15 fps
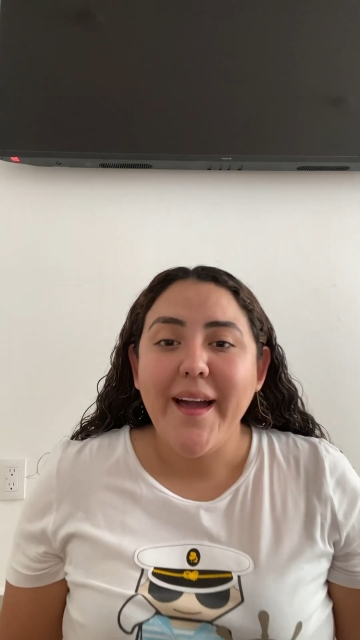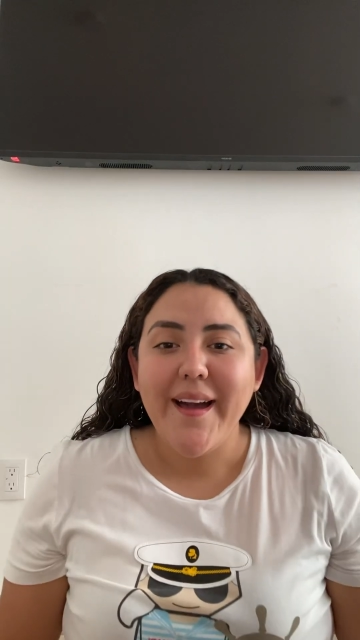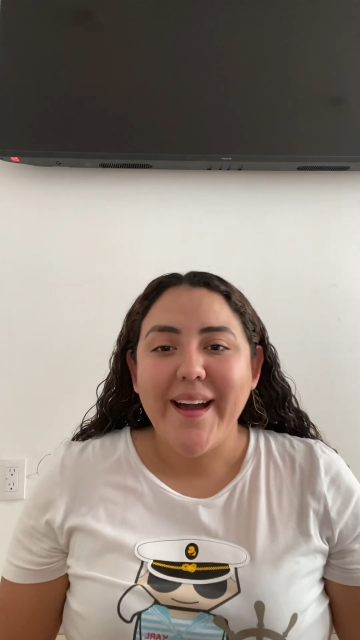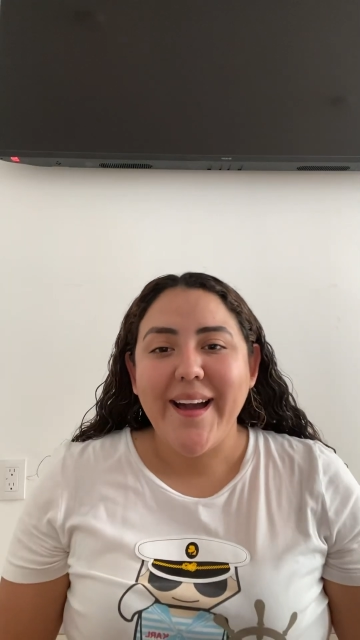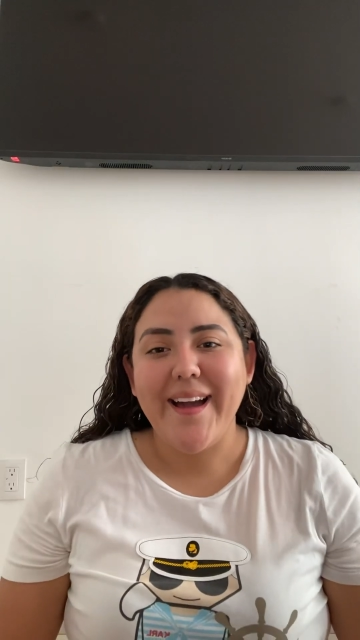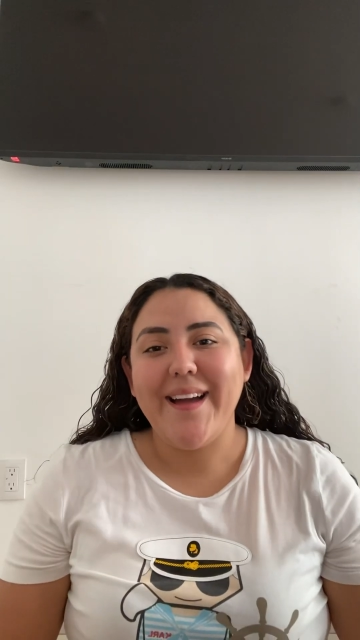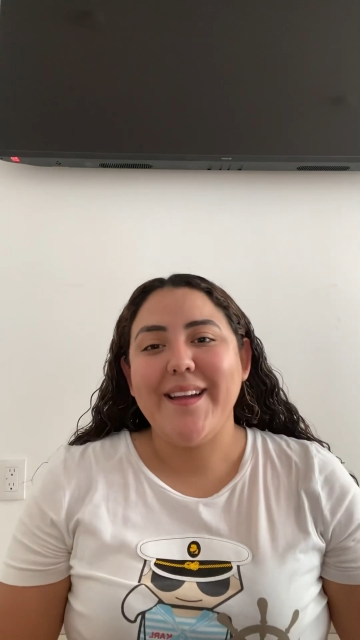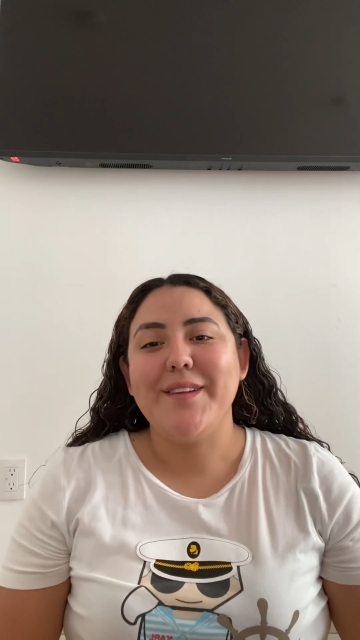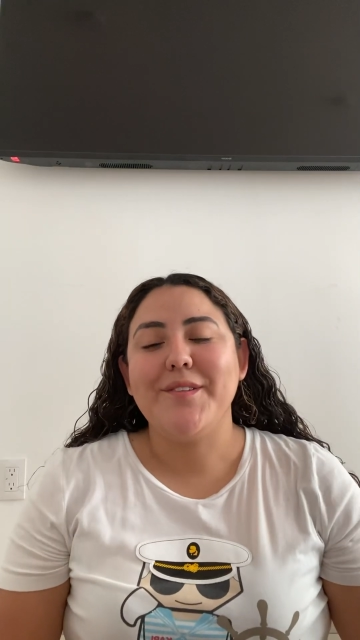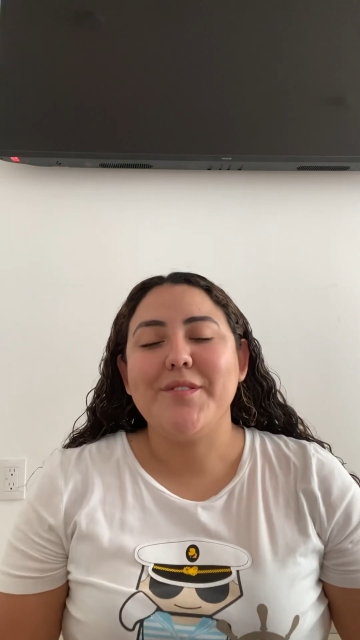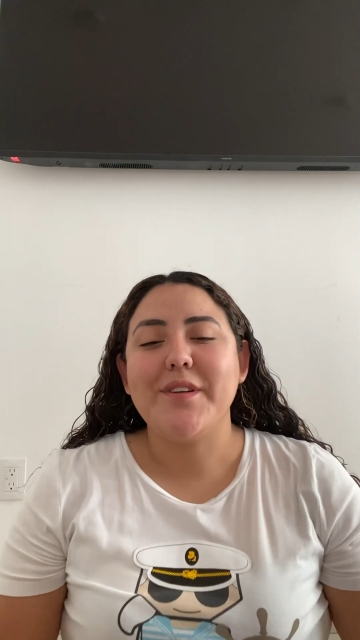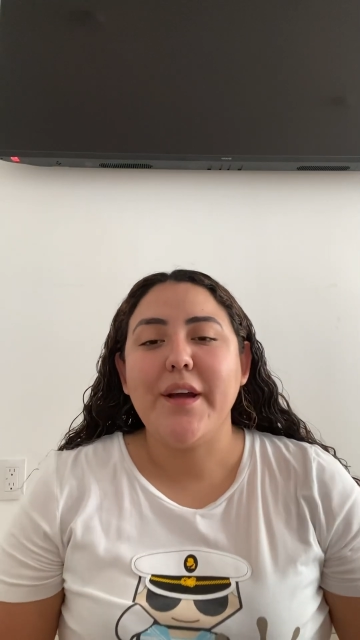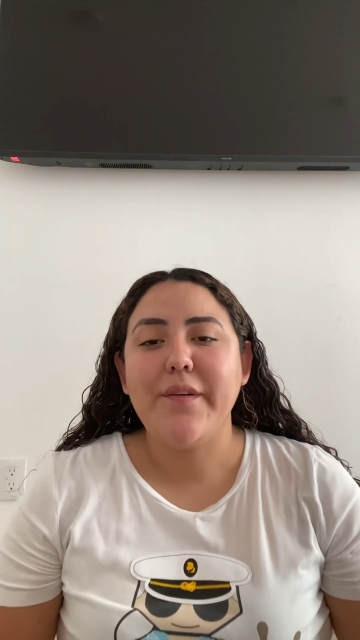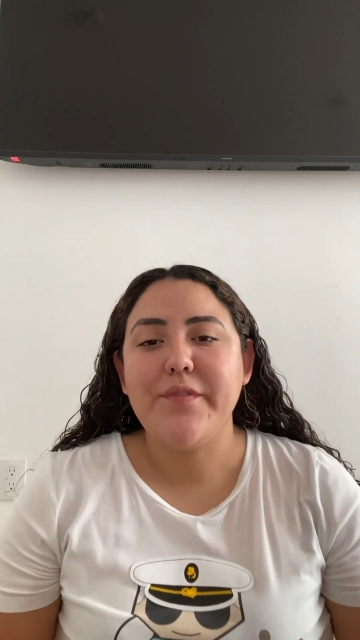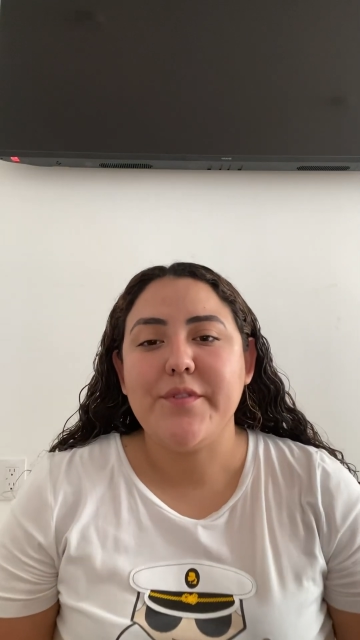Hi,
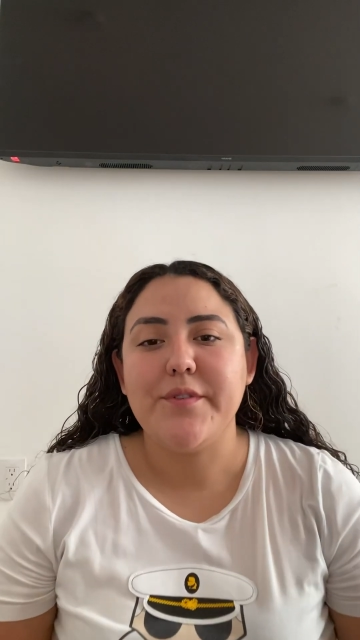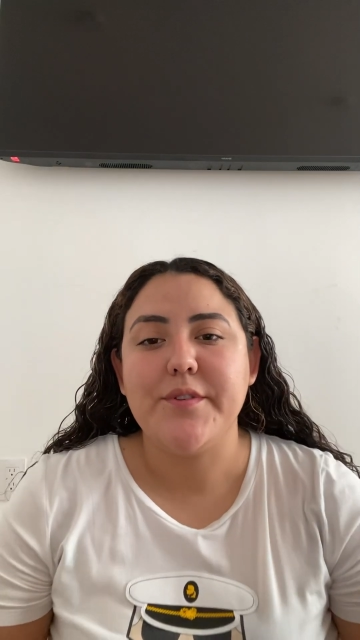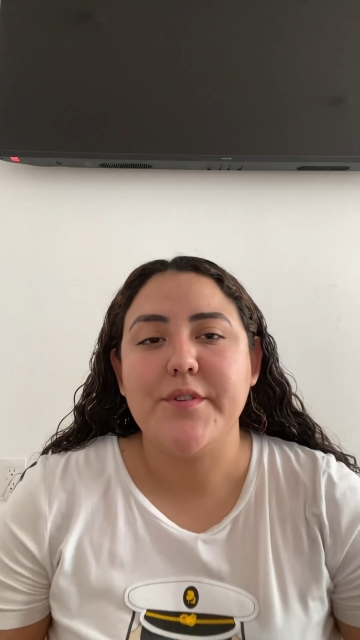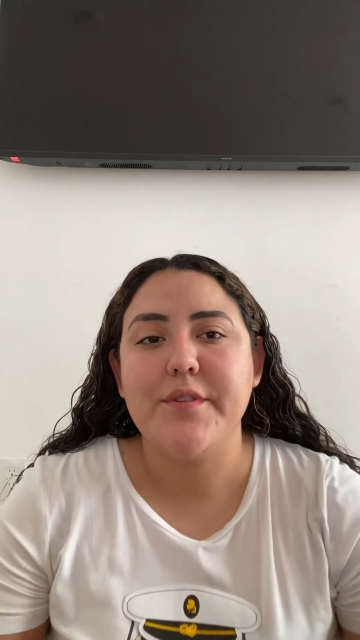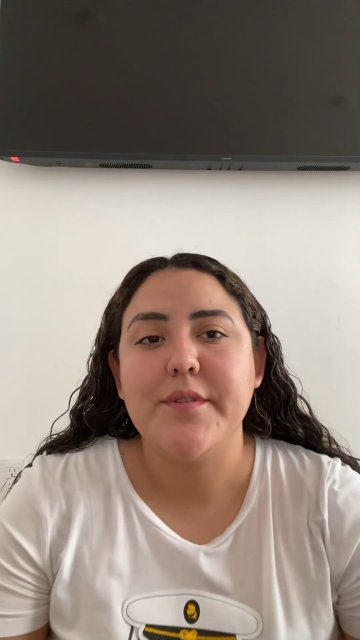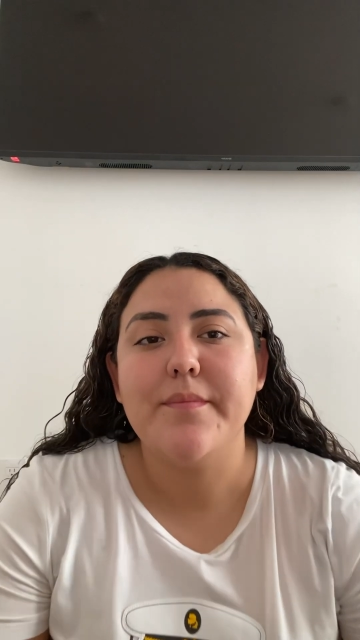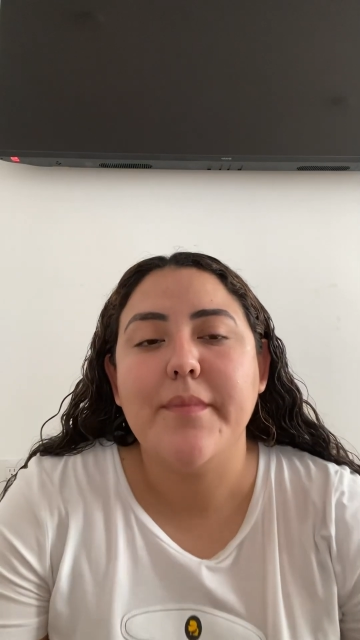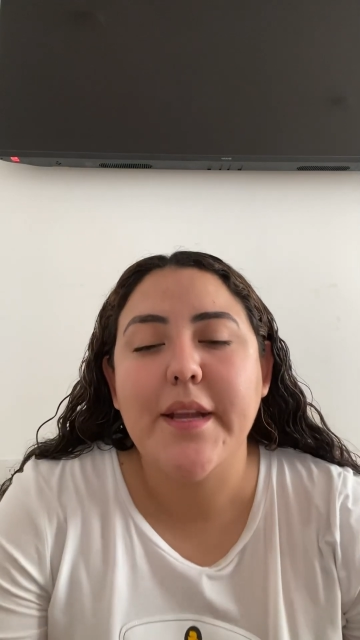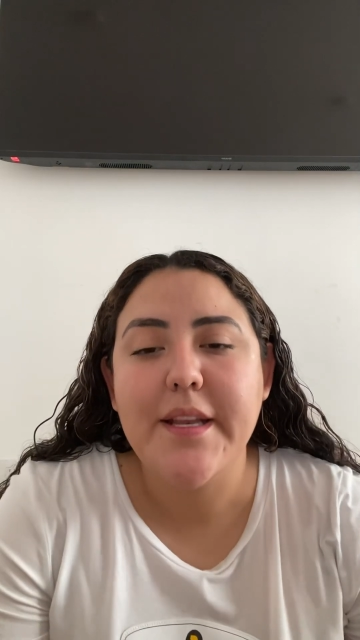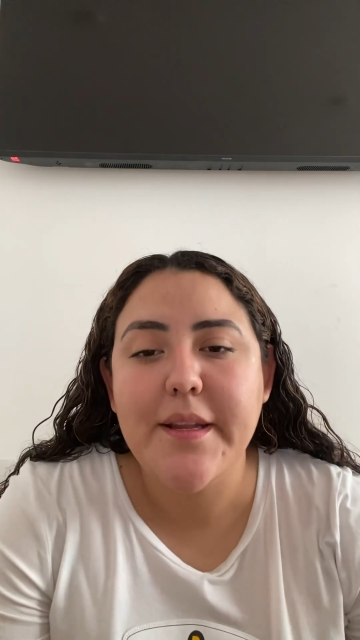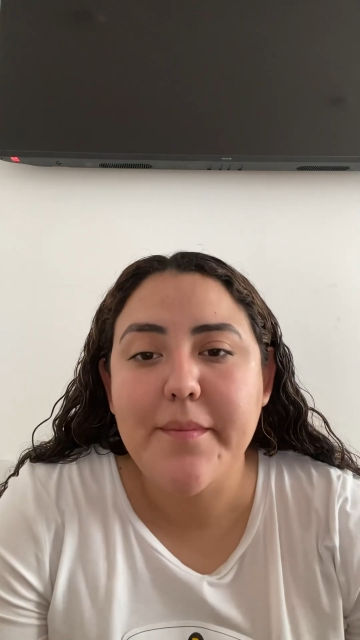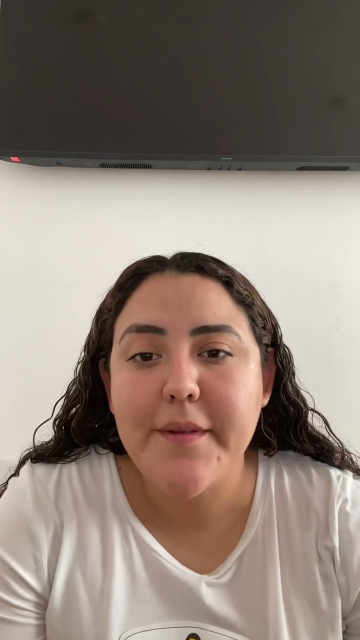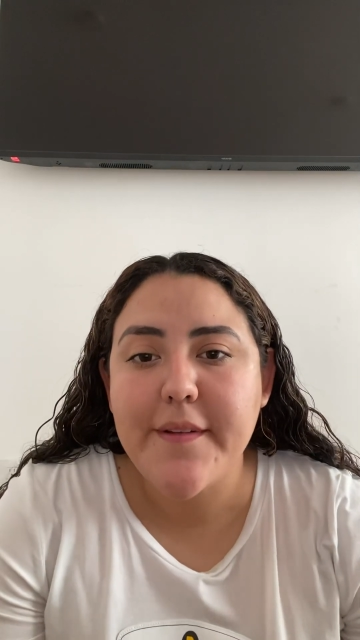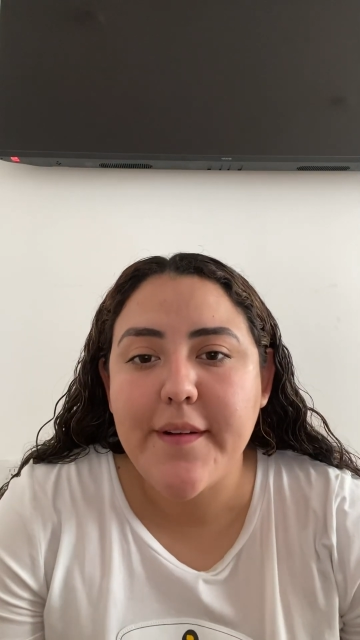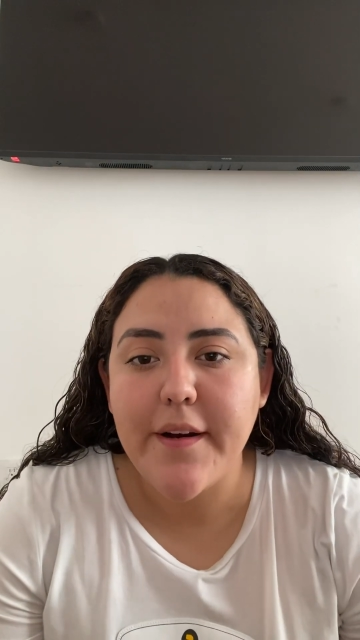good afternoon. My
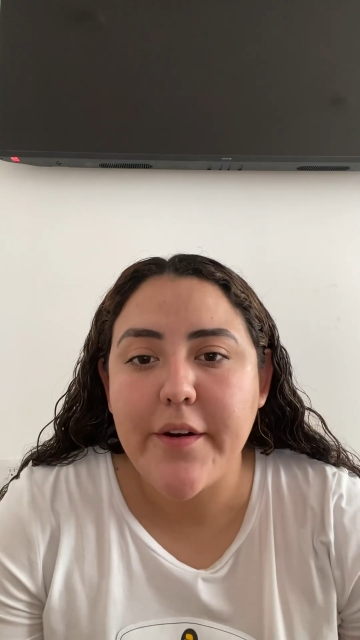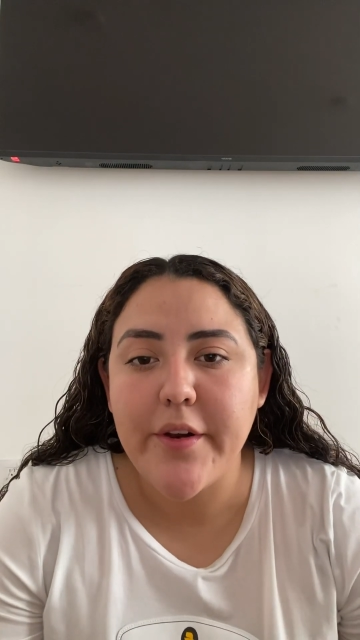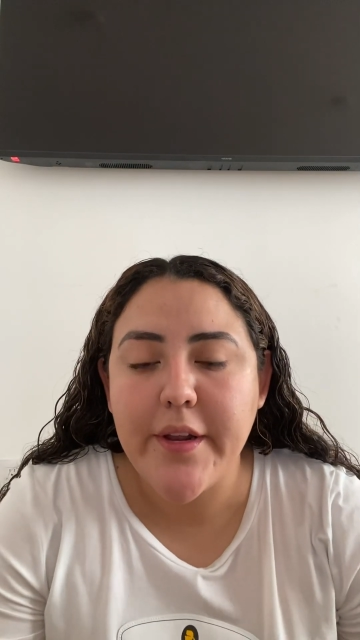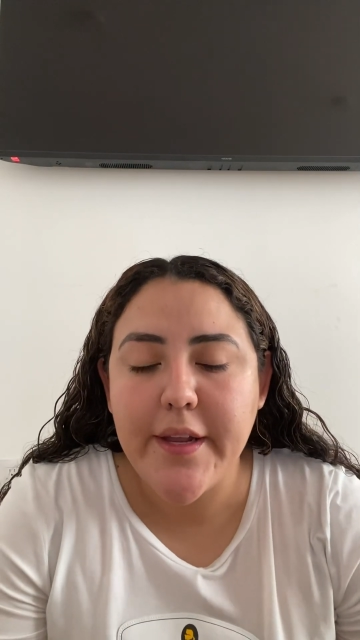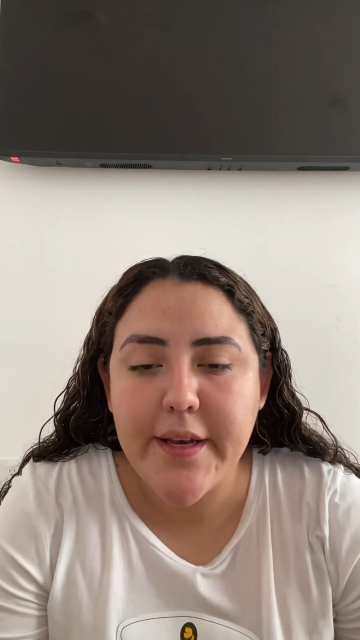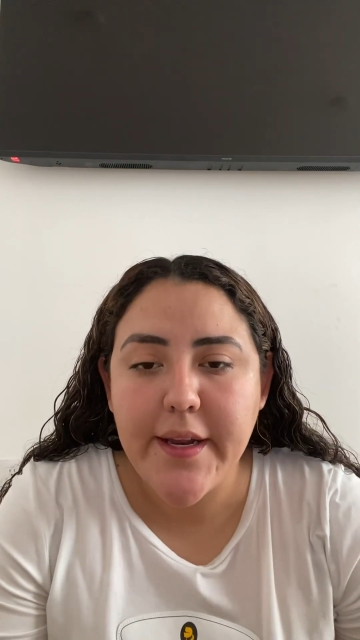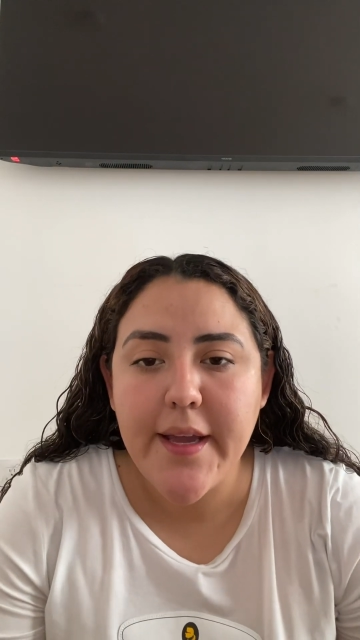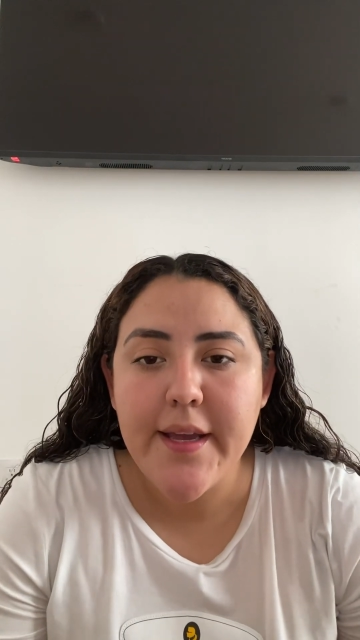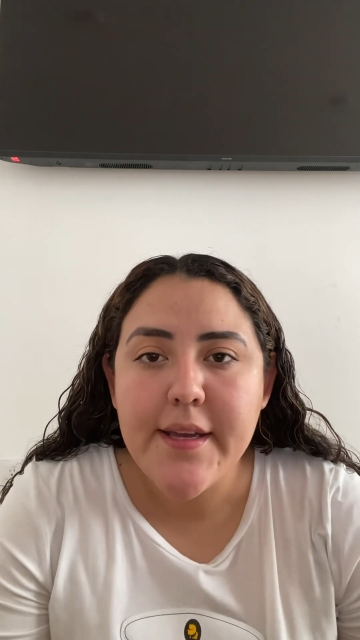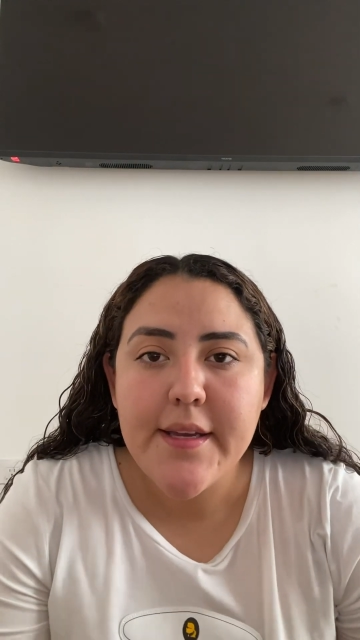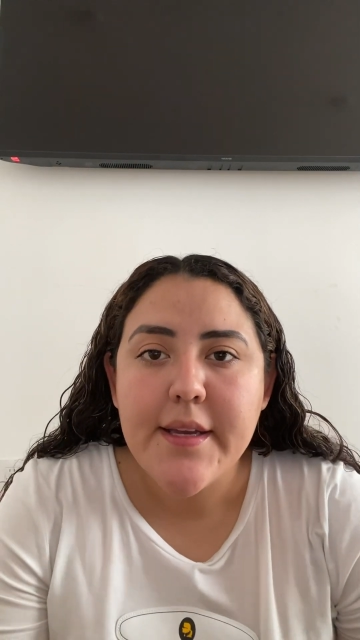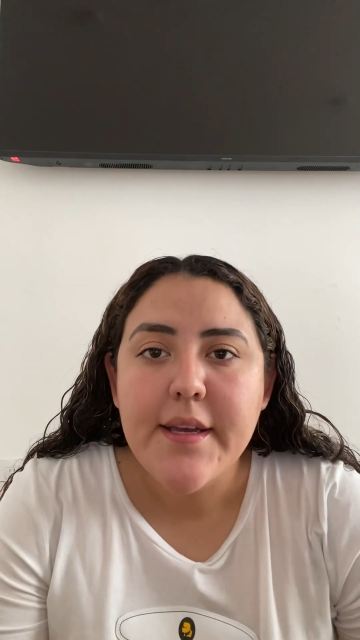name is Carolina,